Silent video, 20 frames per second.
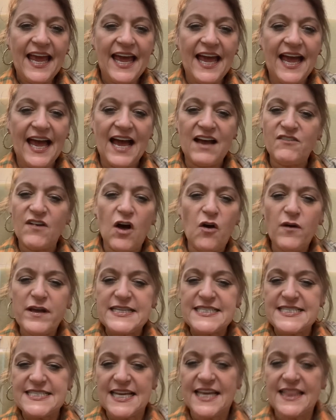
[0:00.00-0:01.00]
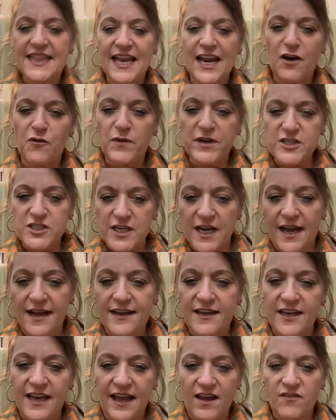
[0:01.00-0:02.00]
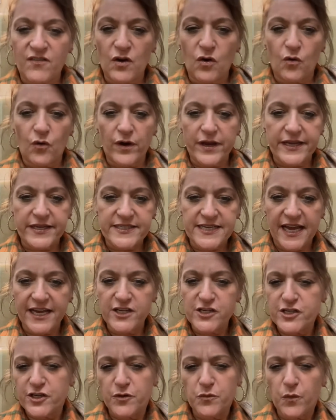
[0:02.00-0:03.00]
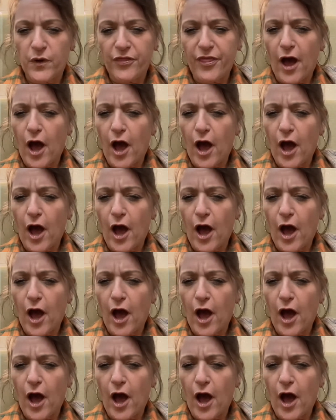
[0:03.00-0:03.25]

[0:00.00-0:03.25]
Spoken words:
I've always said that I wish I could have an orientation with